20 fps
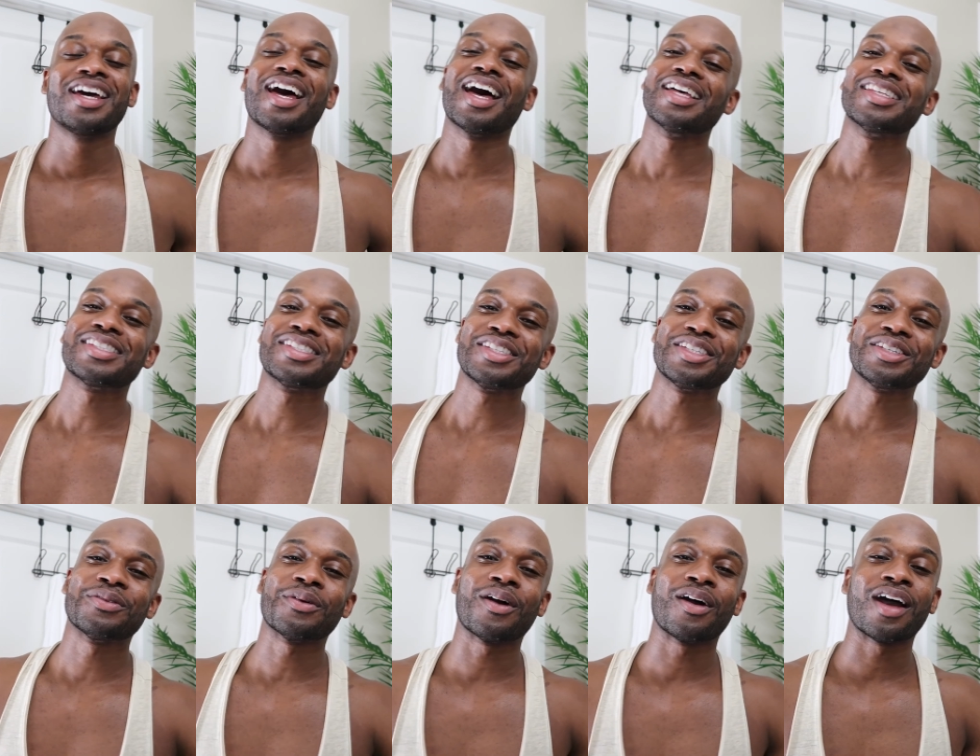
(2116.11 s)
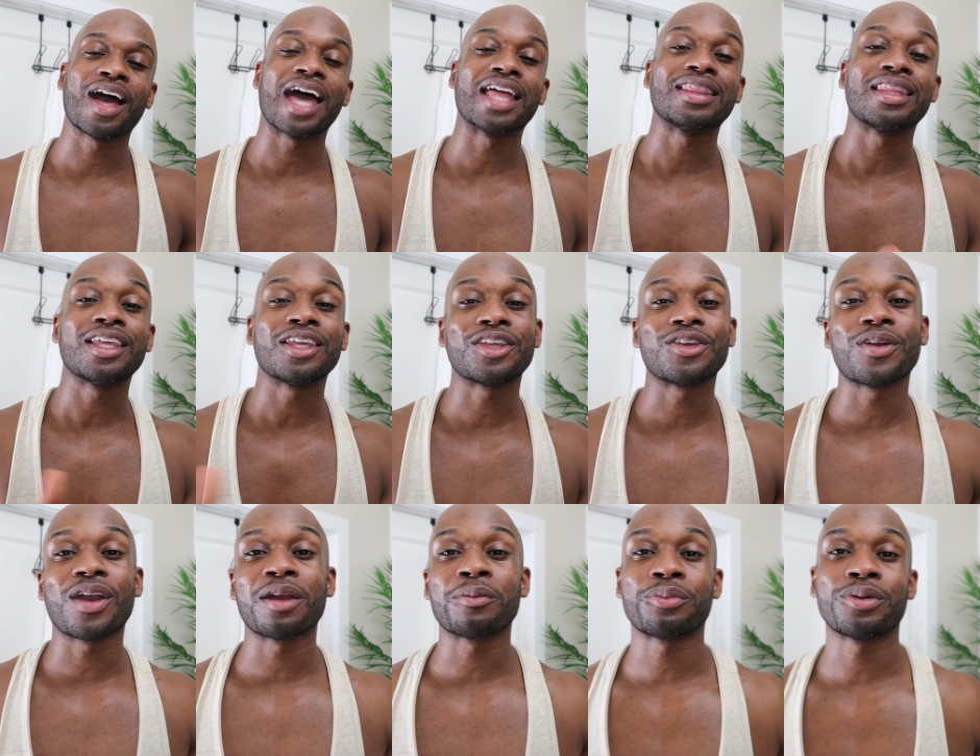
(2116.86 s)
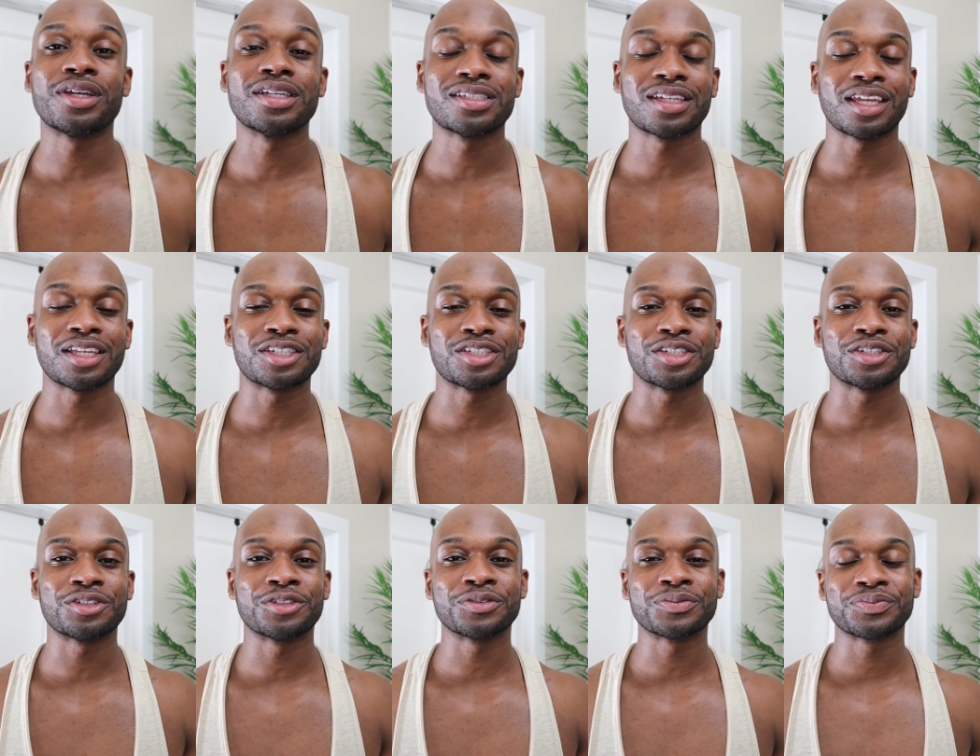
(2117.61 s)
I'll see you all. Thank you. I appreciate
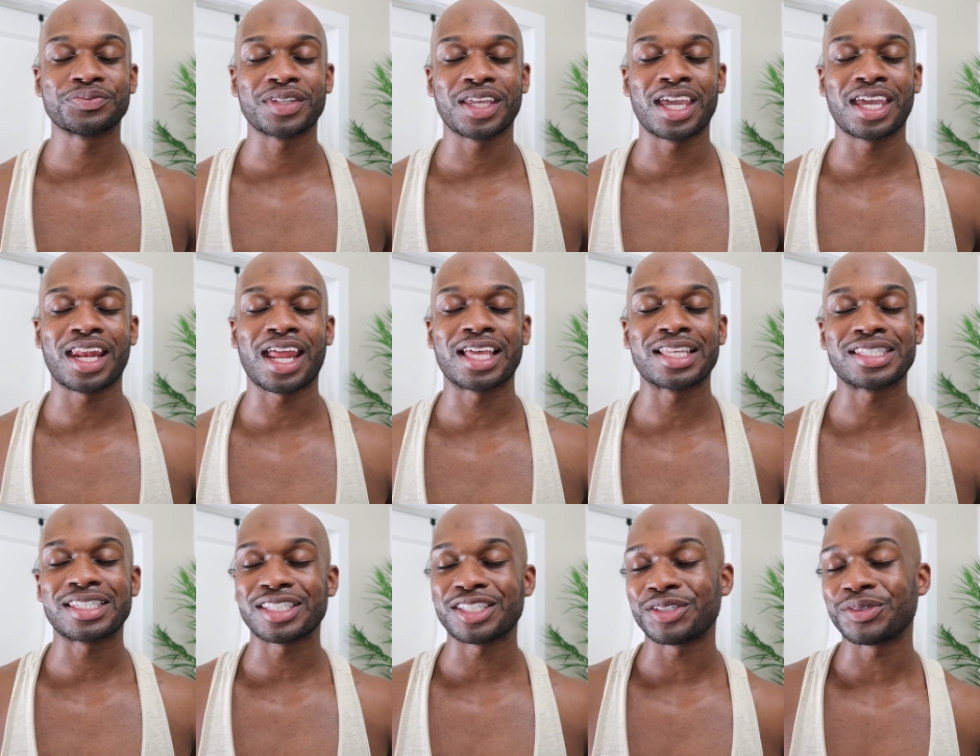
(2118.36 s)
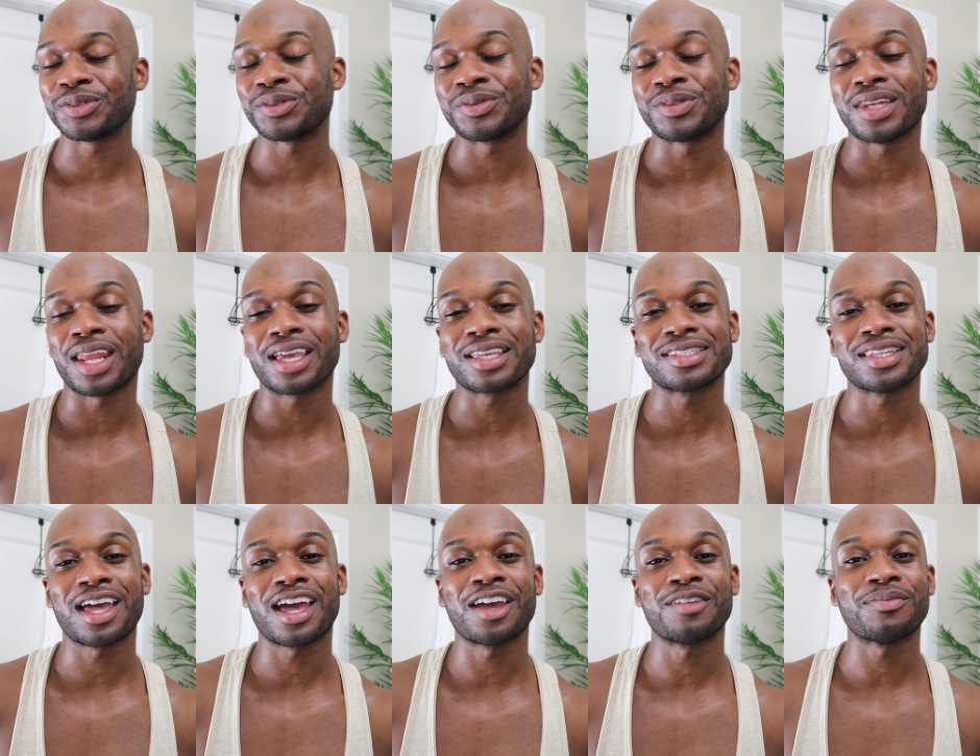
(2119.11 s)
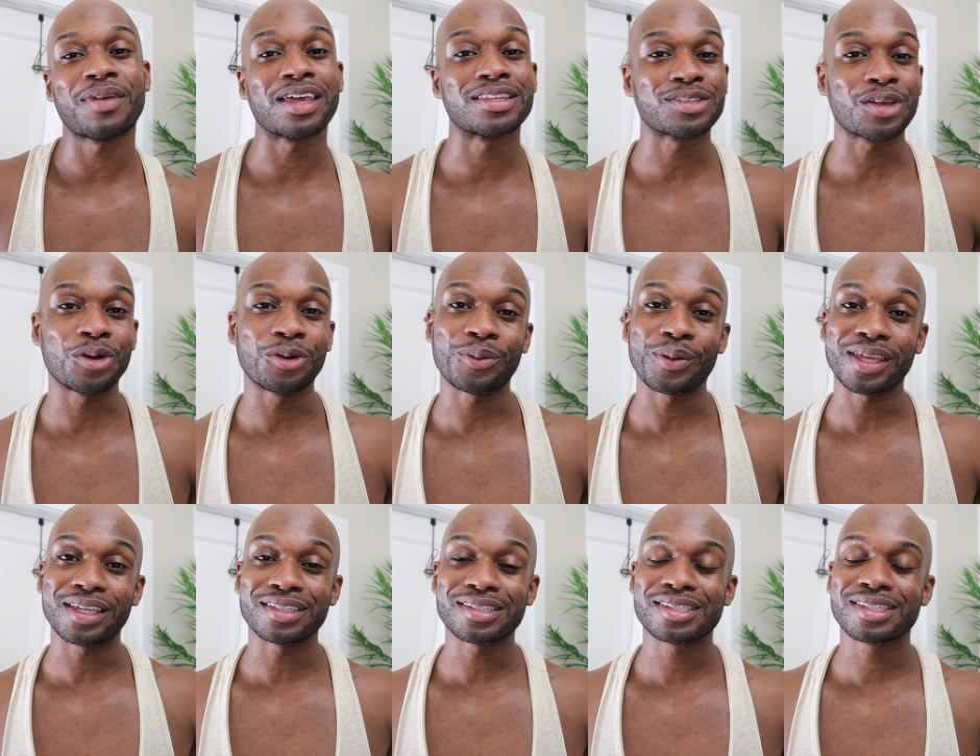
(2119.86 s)
you. And I'll see you next time. As
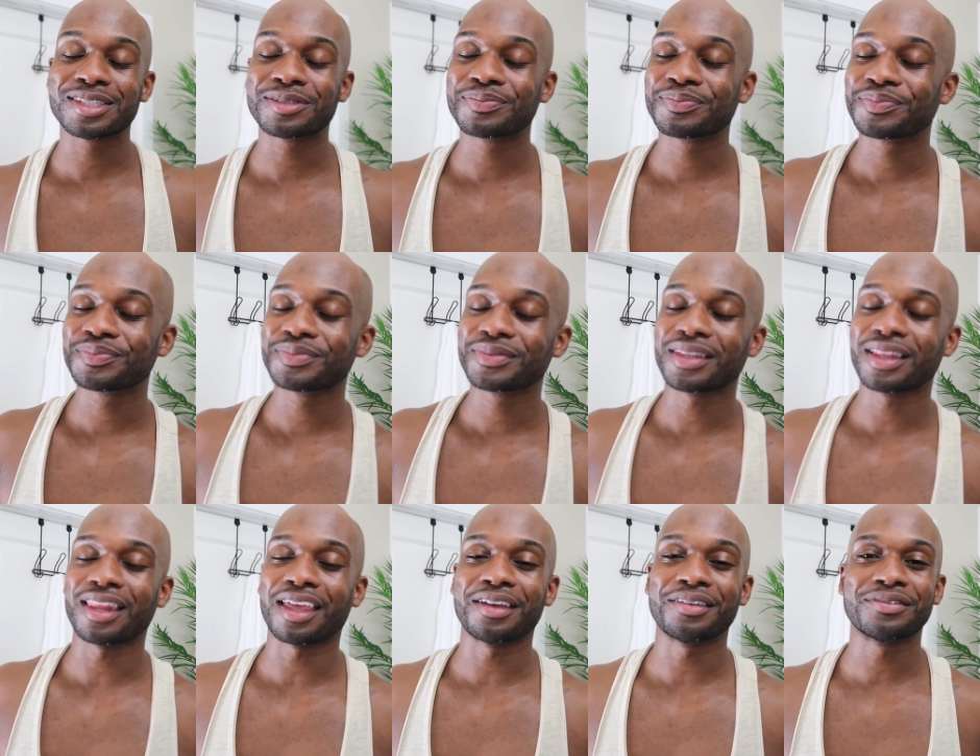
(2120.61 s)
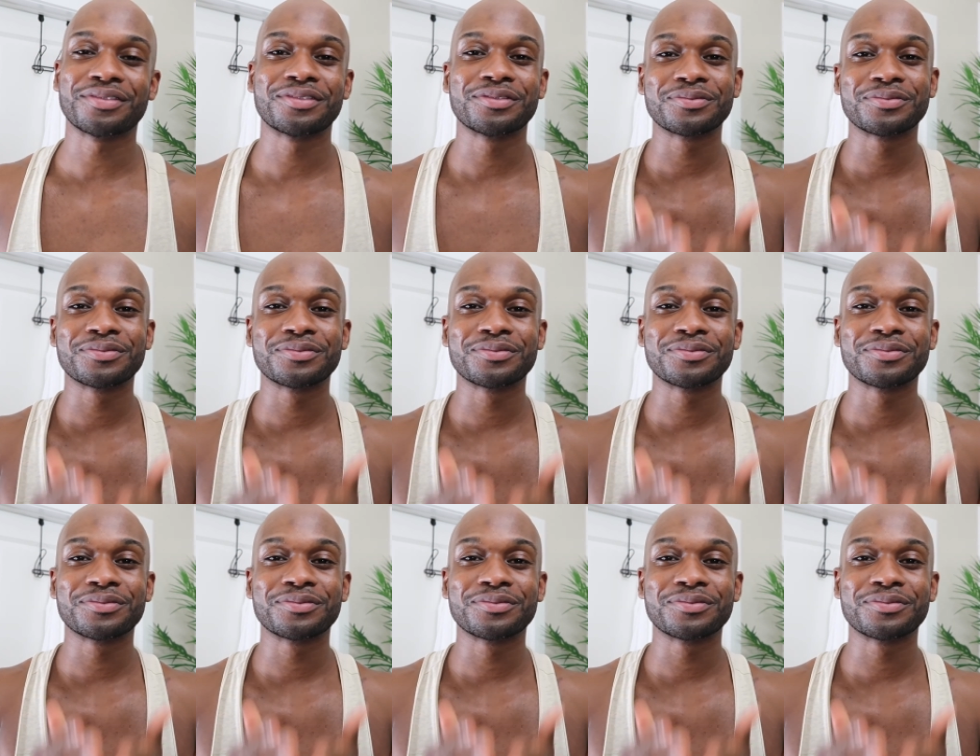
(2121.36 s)
always, love.